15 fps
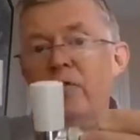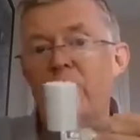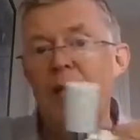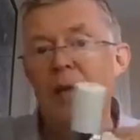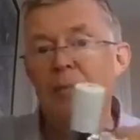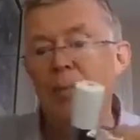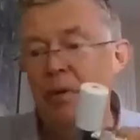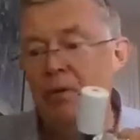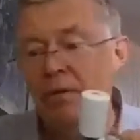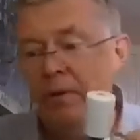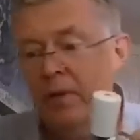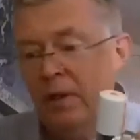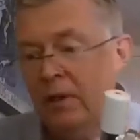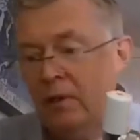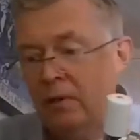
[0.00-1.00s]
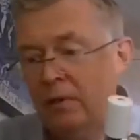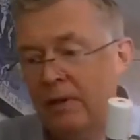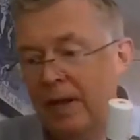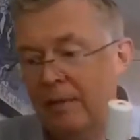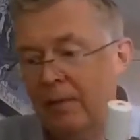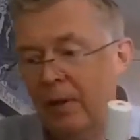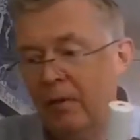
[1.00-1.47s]
you get
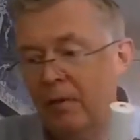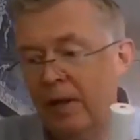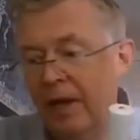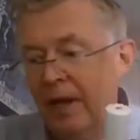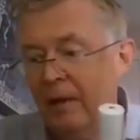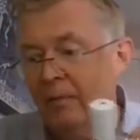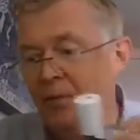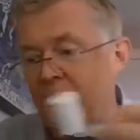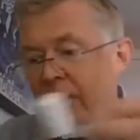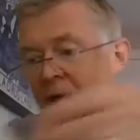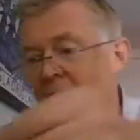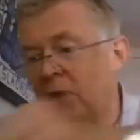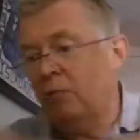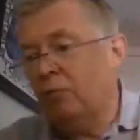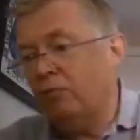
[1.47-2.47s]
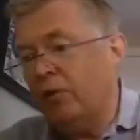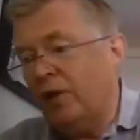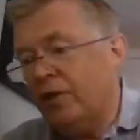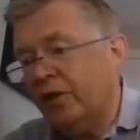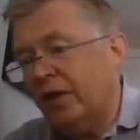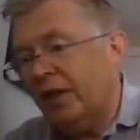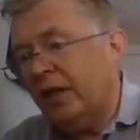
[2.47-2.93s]
both caps.
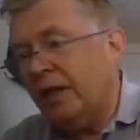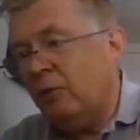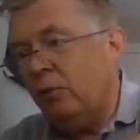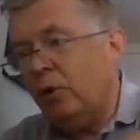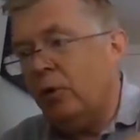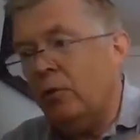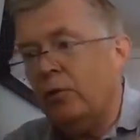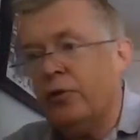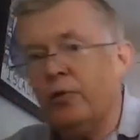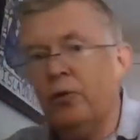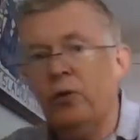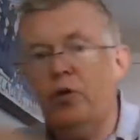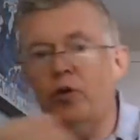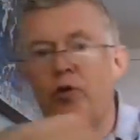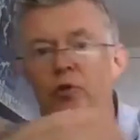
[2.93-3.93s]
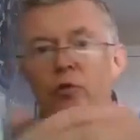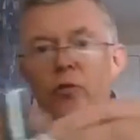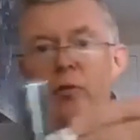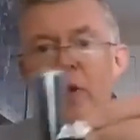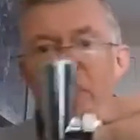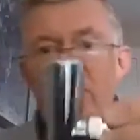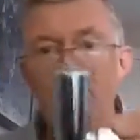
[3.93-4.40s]
Recently, we also
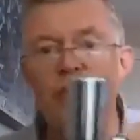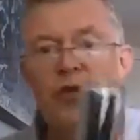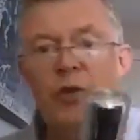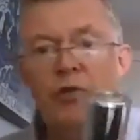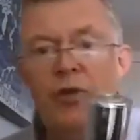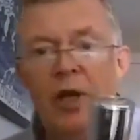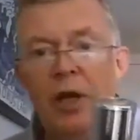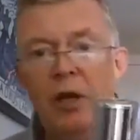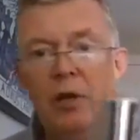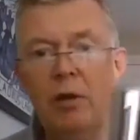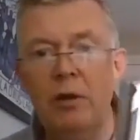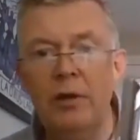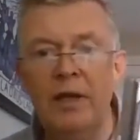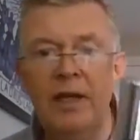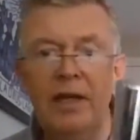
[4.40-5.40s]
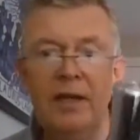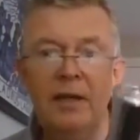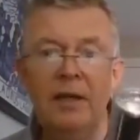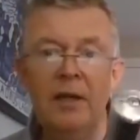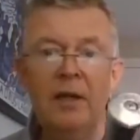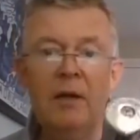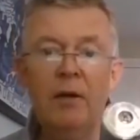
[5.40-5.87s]
introduced a locking
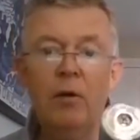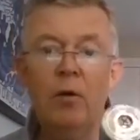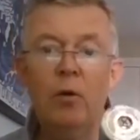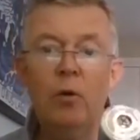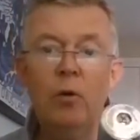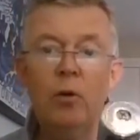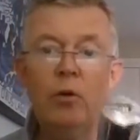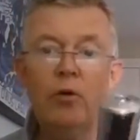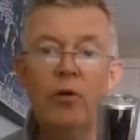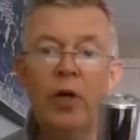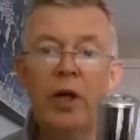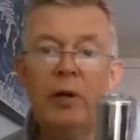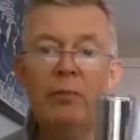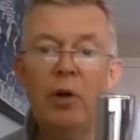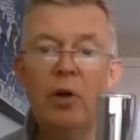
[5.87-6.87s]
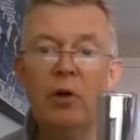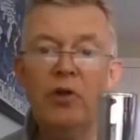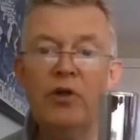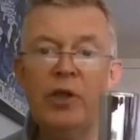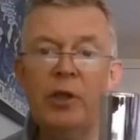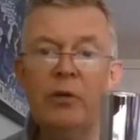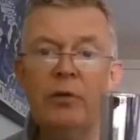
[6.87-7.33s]
all chrome lock
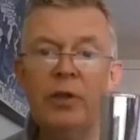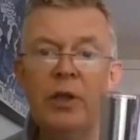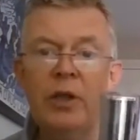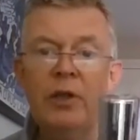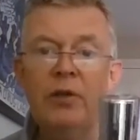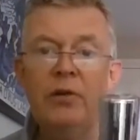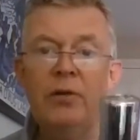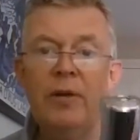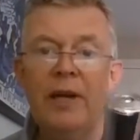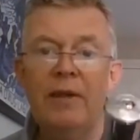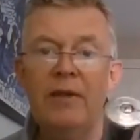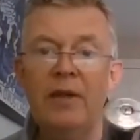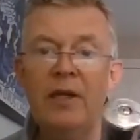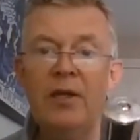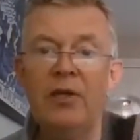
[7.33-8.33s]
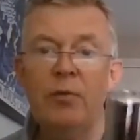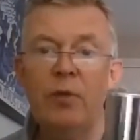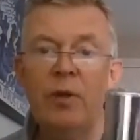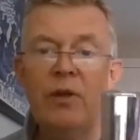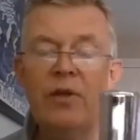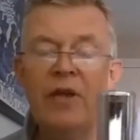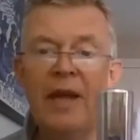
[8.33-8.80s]
shield. You get these
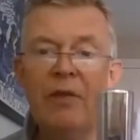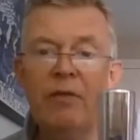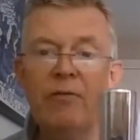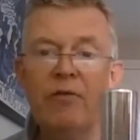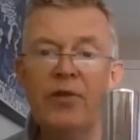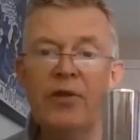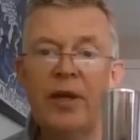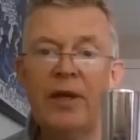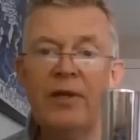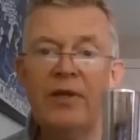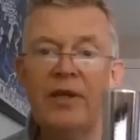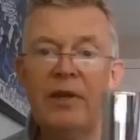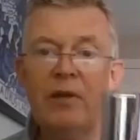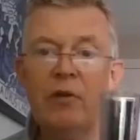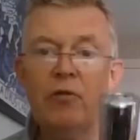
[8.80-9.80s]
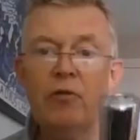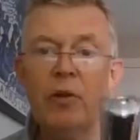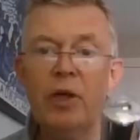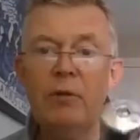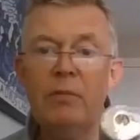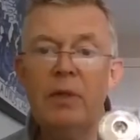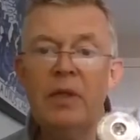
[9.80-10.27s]
with the anthracite and the
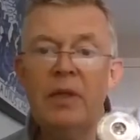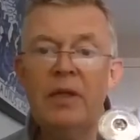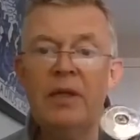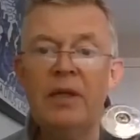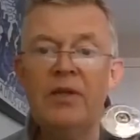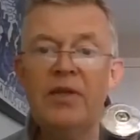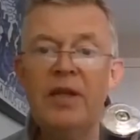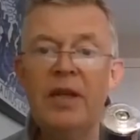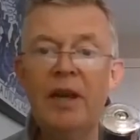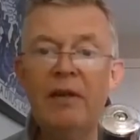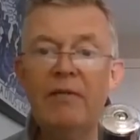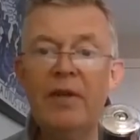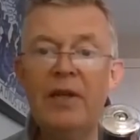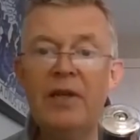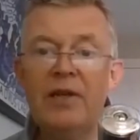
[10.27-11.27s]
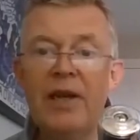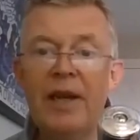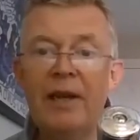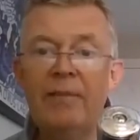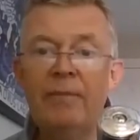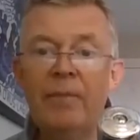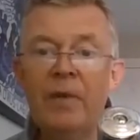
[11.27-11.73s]
chrome TRVs
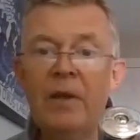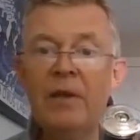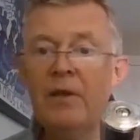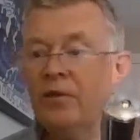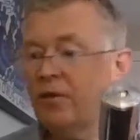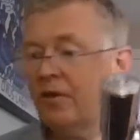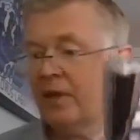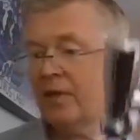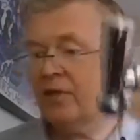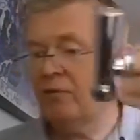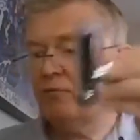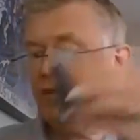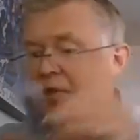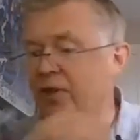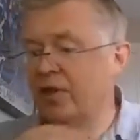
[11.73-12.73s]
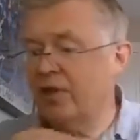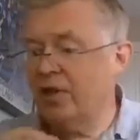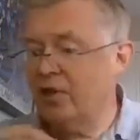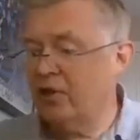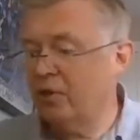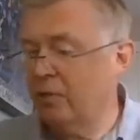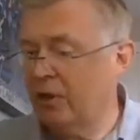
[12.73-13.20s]
now. So that's a recent
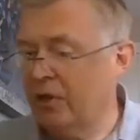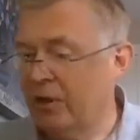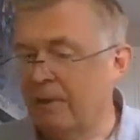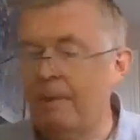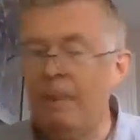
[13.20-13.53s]
addition, but